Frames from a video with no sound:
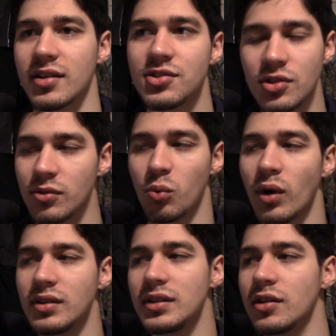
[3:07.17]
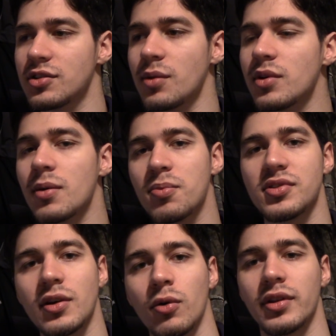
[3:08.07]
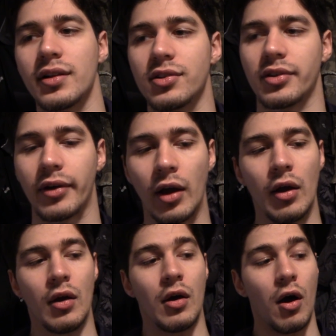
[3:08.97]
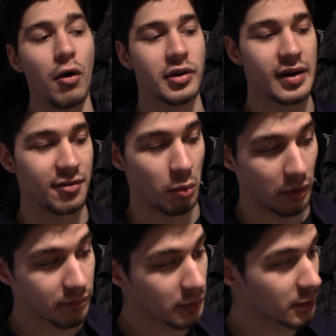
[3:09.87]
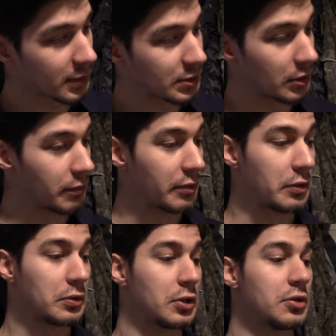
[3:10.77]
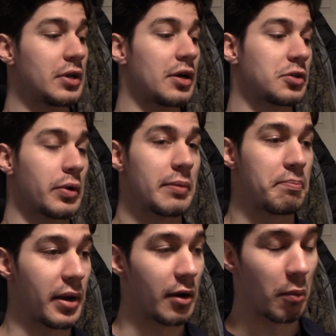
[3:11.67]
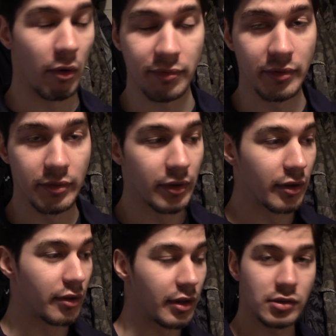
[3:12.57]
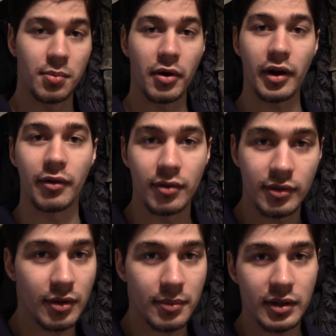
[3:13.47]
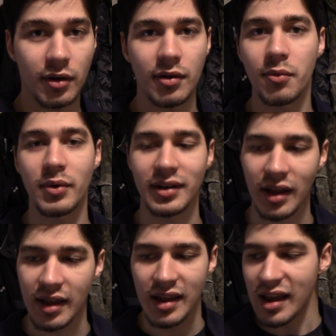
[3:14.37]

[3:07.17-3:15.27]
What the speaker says: Because, you know, someone could present Old English like, okay everyone, we're going to learn how to read Beowulf, and that's about it. You know, when,